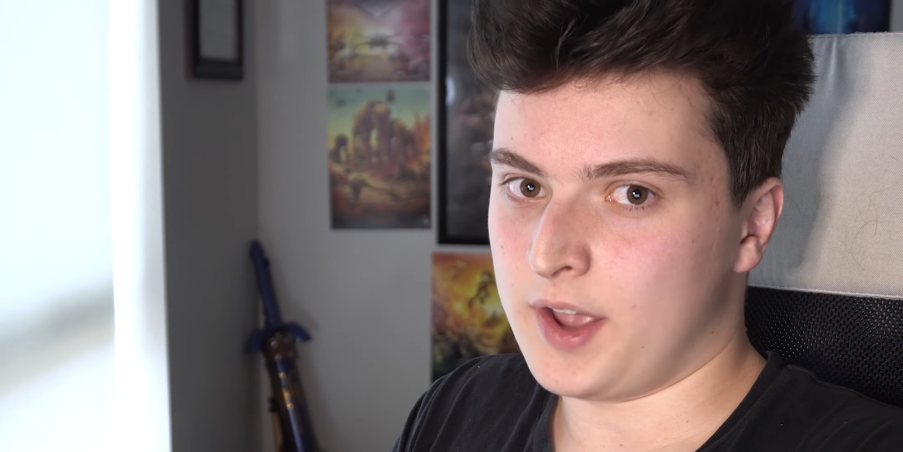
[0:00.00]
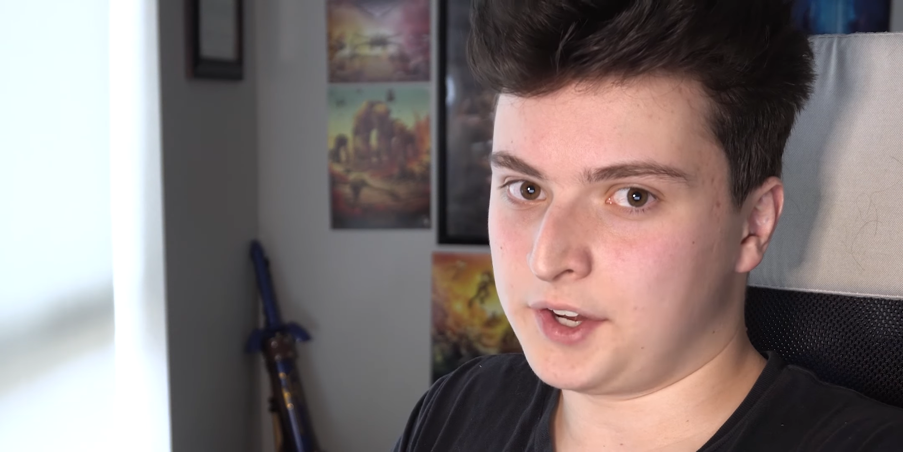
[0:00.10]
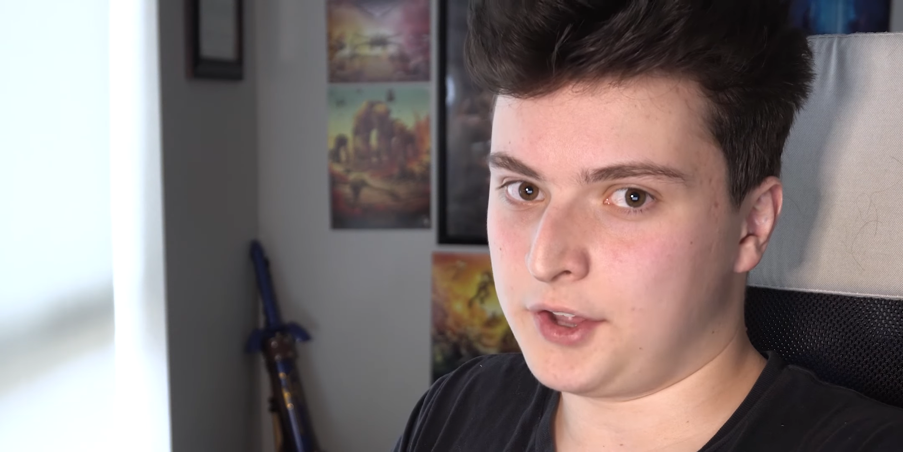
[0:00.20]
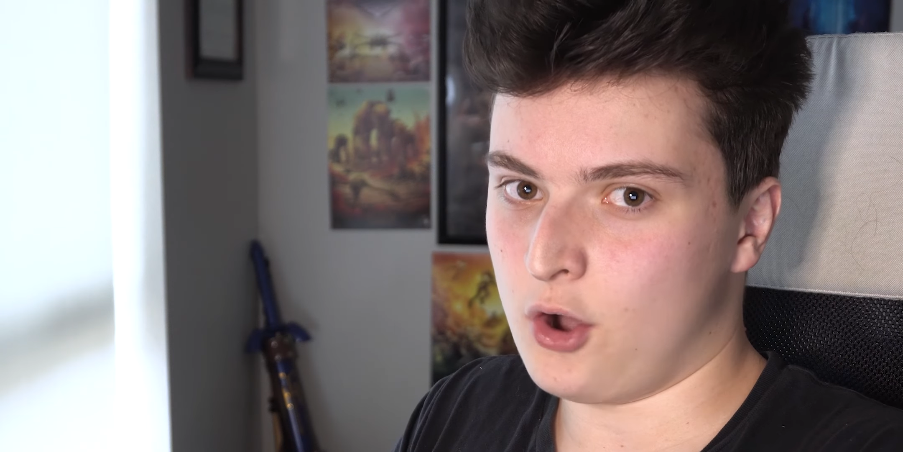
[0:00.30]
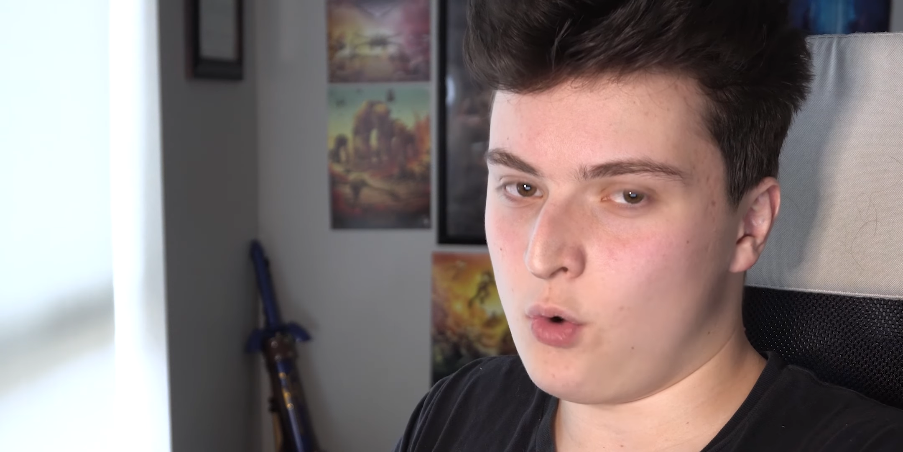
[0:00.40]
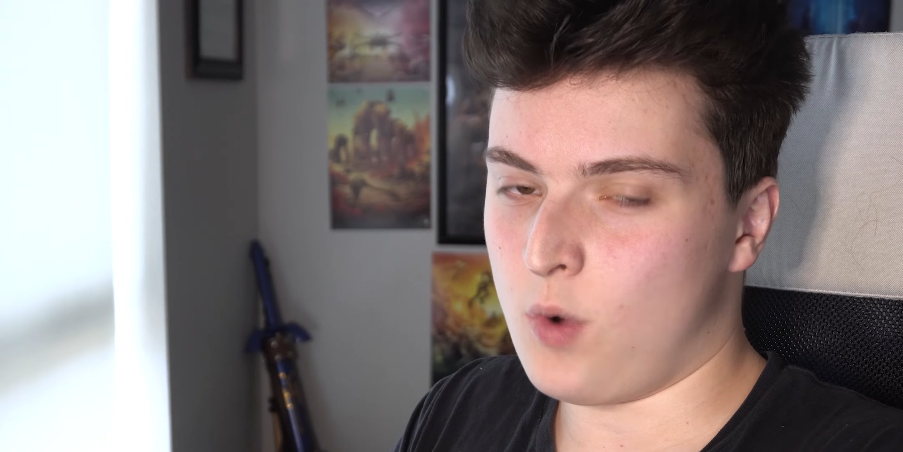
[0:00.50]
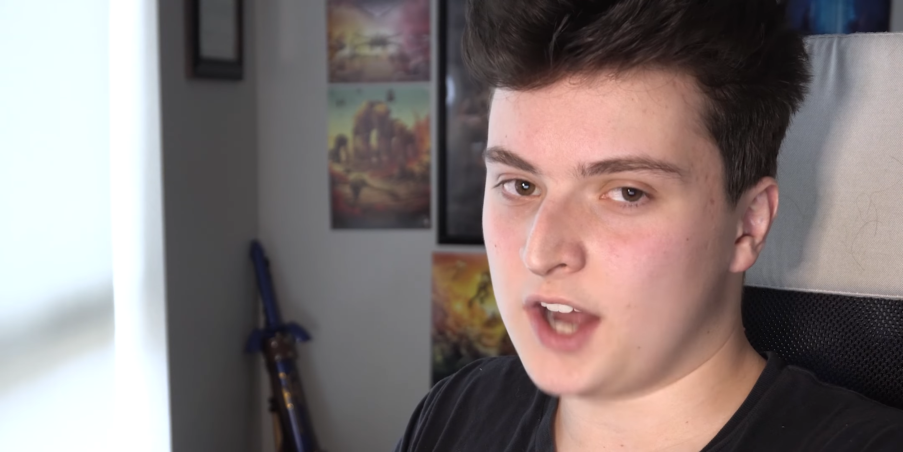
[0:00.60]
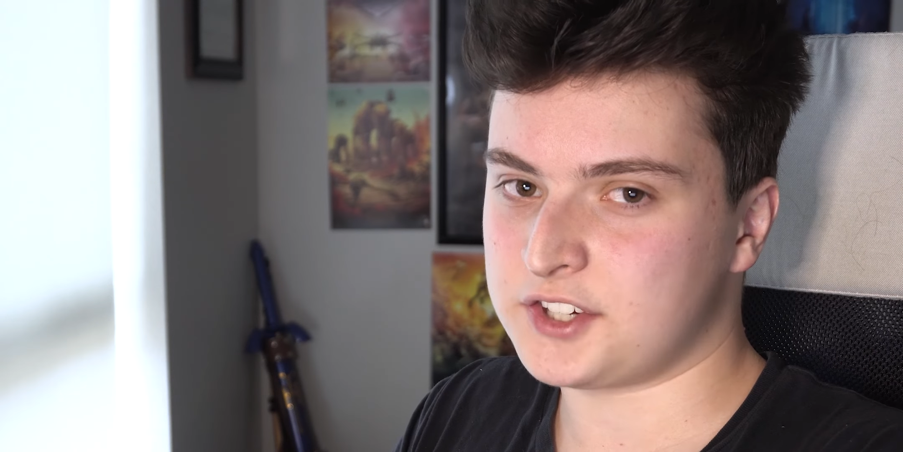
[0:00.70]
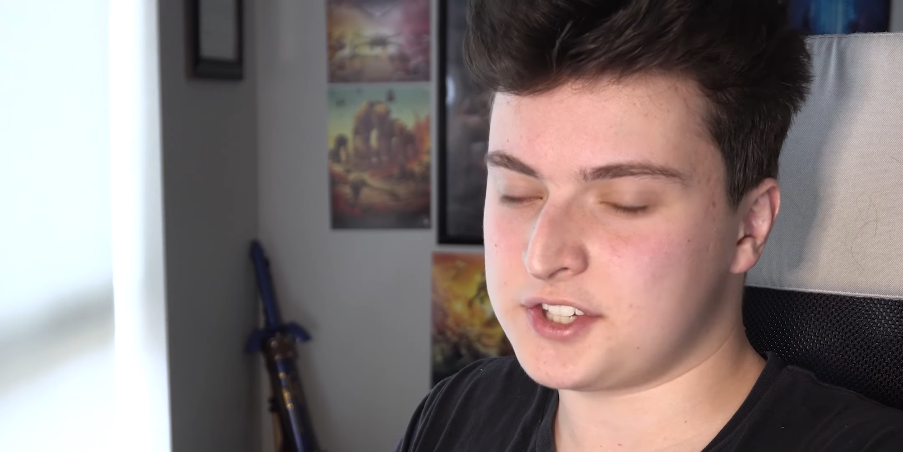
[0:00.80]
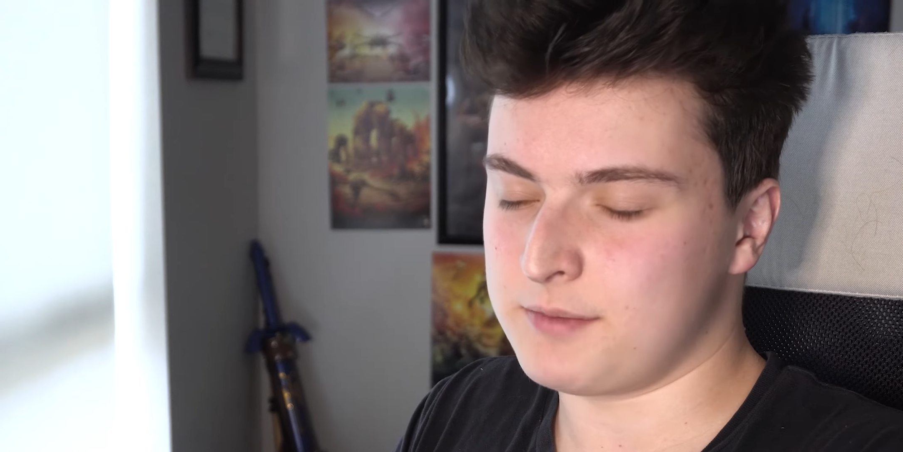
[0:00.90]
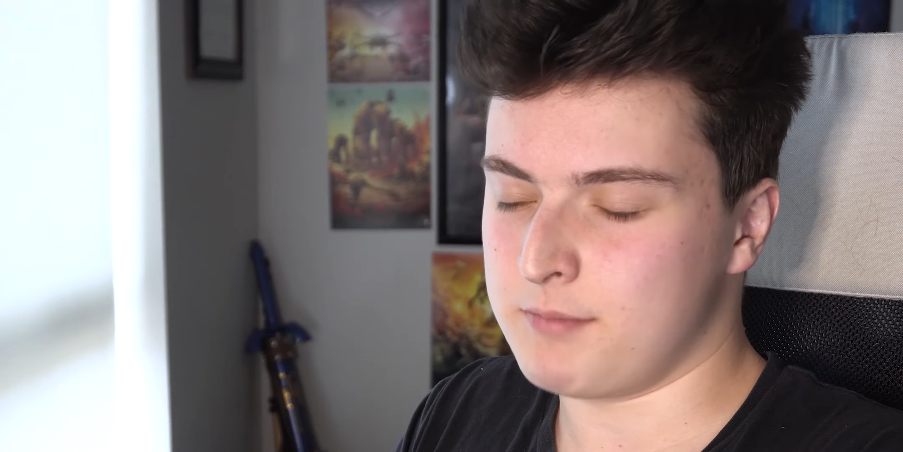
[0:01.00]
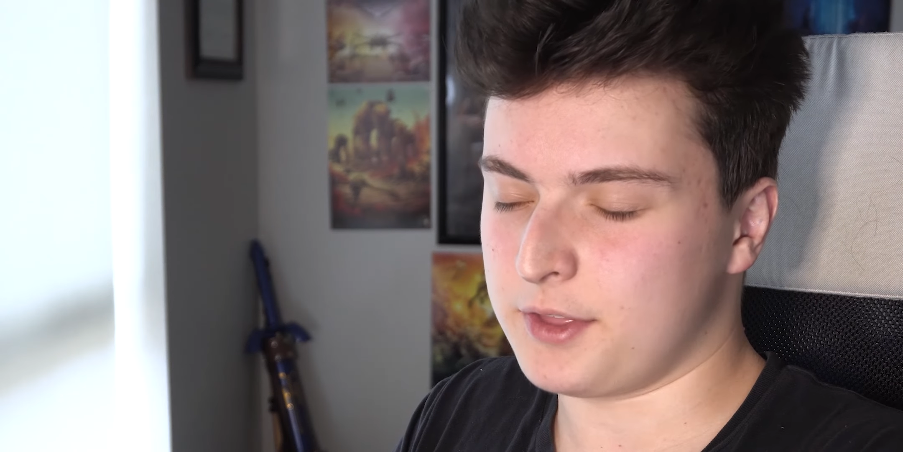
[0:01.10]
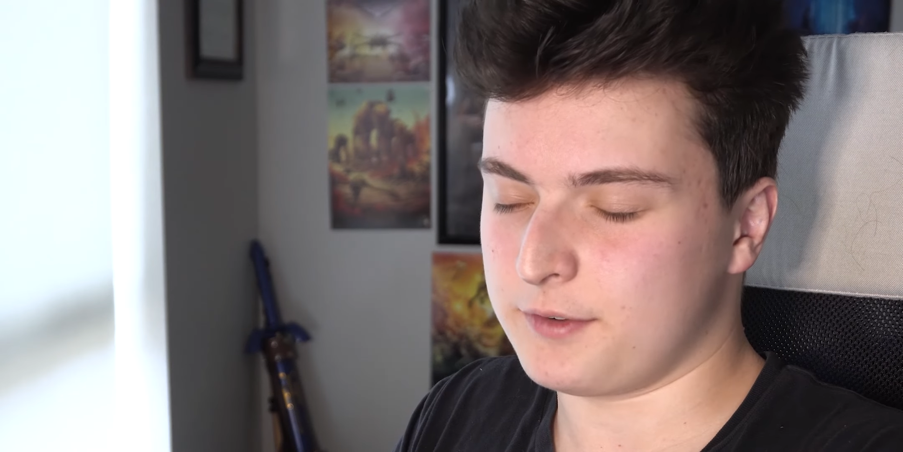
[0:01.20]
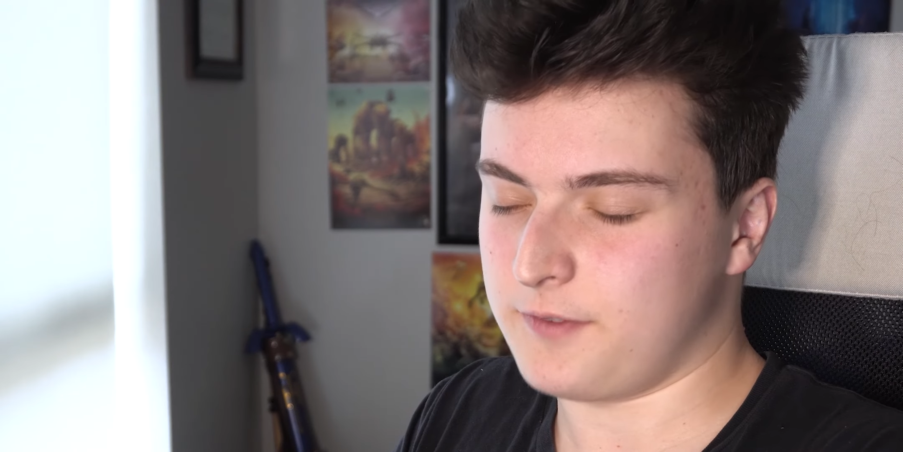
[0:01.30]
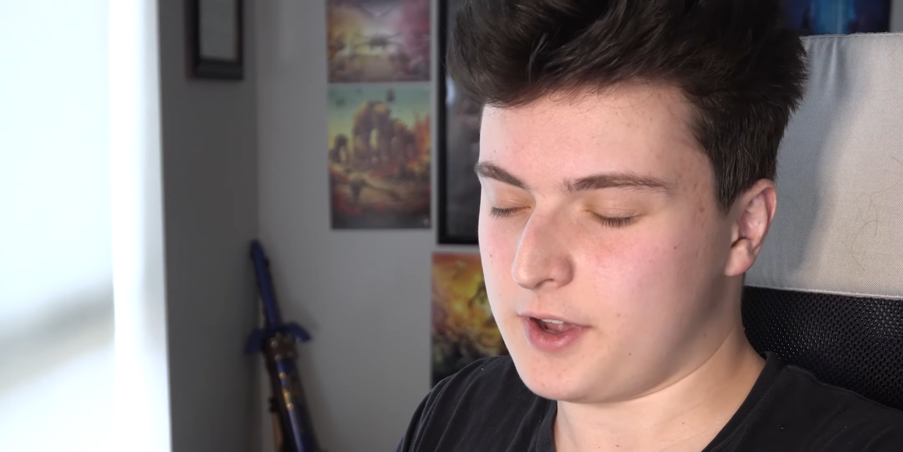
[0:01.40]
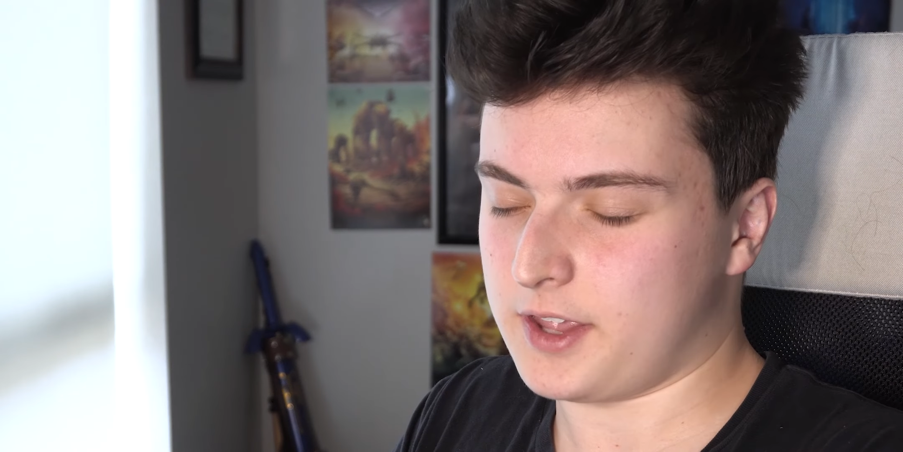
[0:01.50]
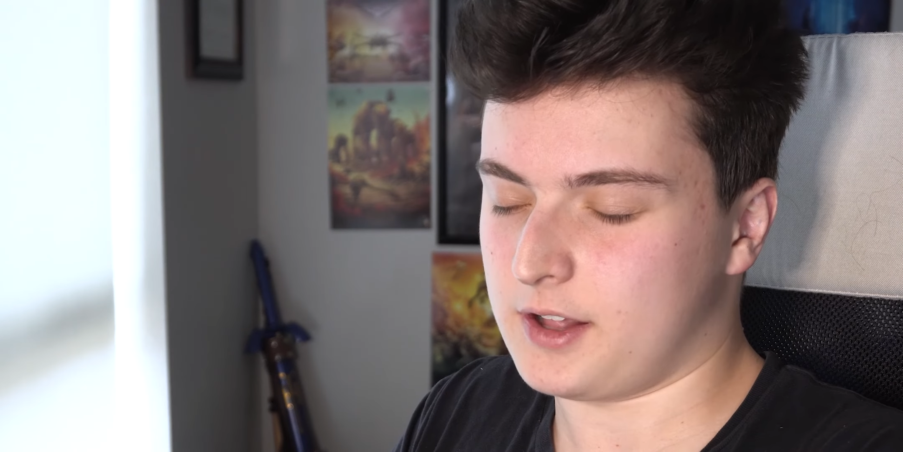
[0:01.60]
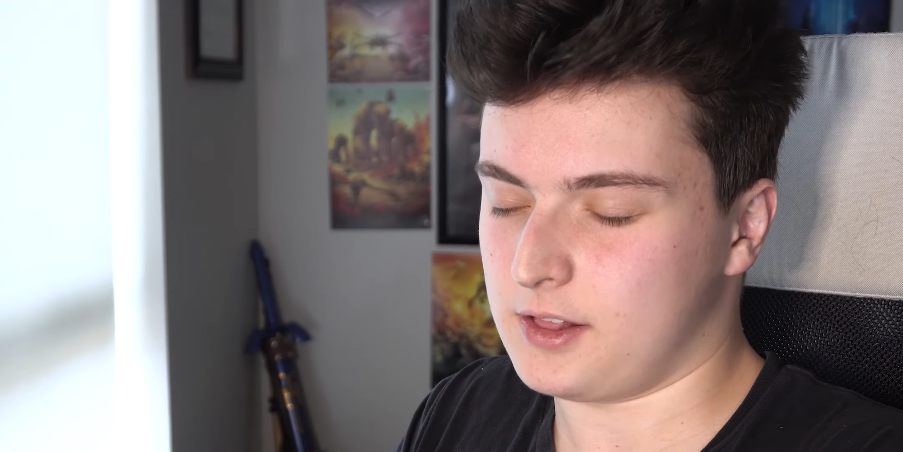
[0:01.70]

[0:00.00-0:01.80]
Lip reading: and go watch some motherfucking